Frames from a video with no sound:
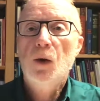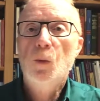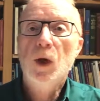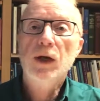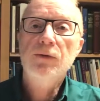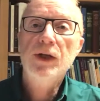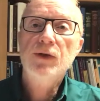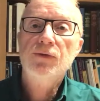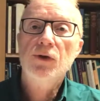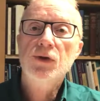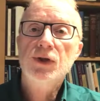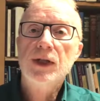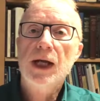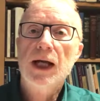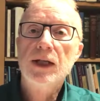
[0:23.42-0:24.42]
One of his
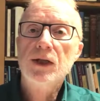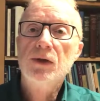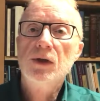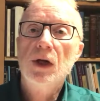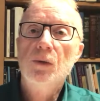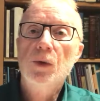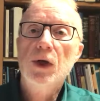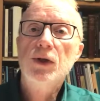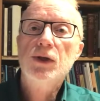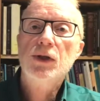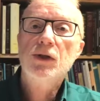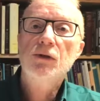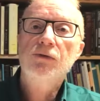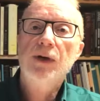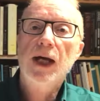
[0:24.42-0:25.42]
first tasks was
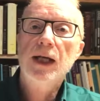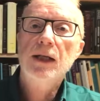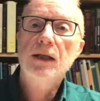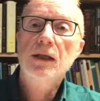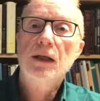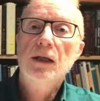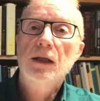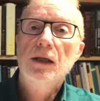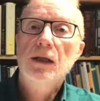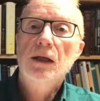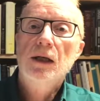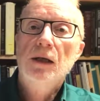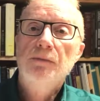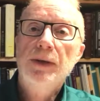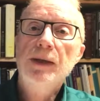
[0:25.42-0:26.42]
to find
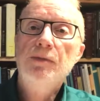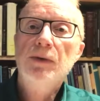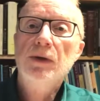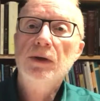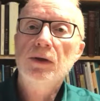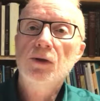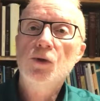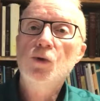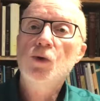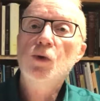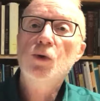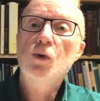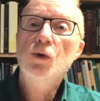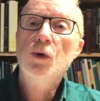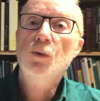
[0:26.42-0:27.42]
people who
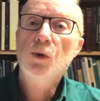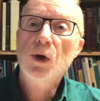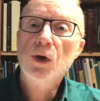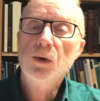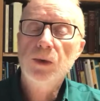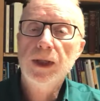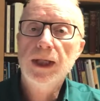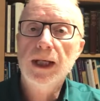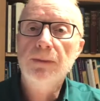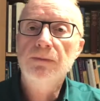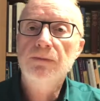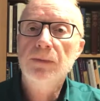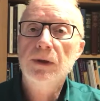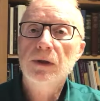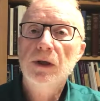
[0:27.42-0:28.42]
could work with
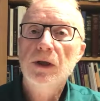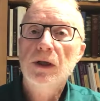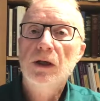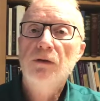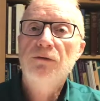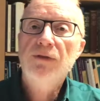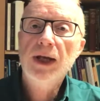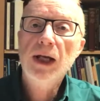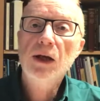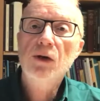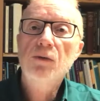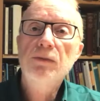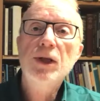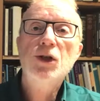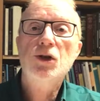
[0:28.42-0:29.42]
him,
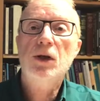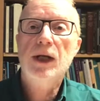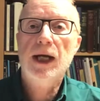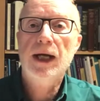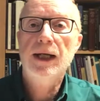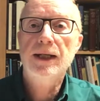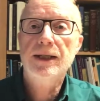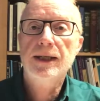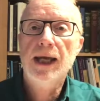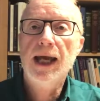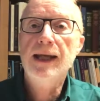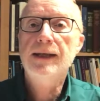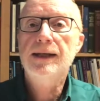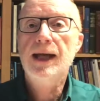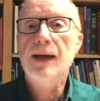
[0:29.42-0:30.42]
fellow missionaries,
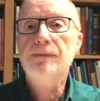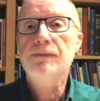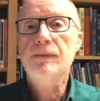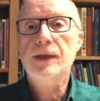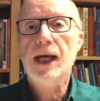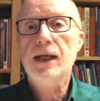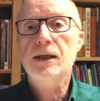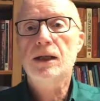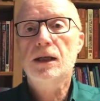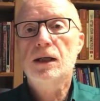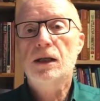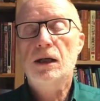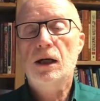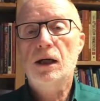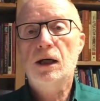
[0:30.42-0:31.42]
and it happened that
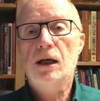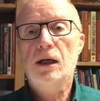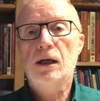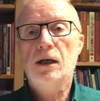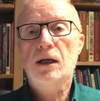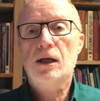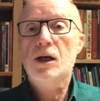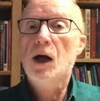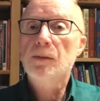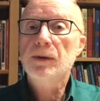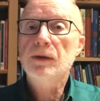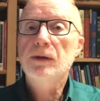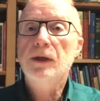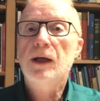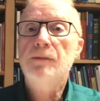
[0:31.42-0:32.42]
a
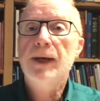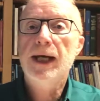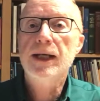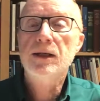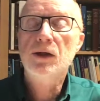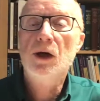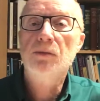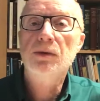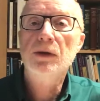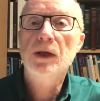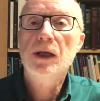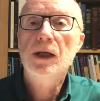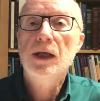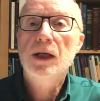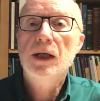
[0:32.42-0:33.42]
married couple,